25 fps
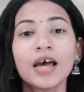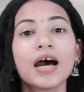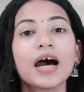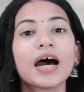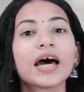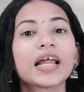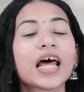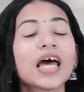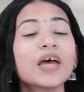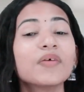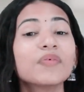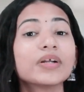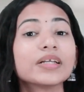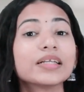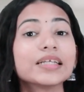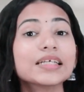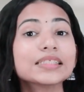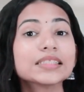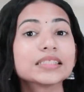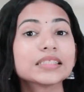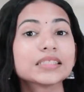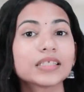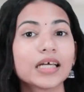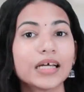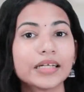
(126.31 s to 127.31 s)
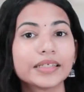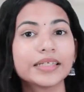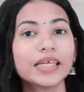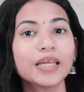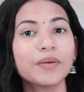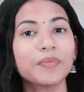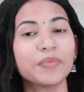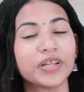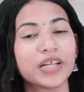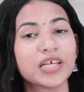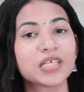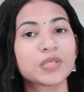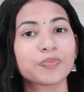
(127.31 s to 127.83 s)
Arrive at least
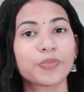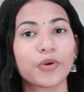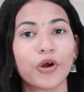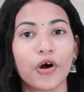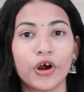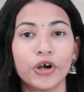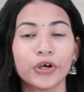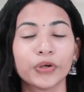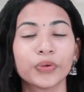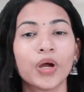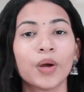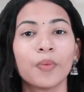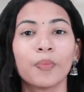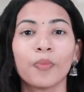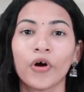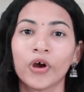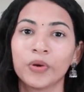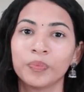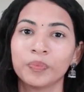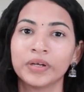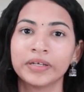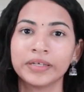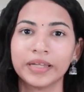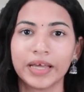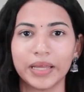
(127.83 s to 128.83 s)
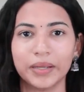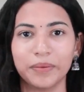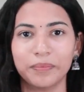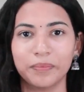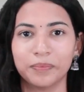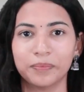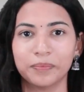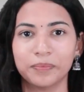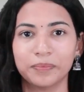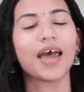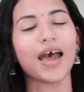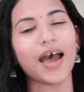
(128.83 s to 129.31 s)
30 minutes prior to appointment time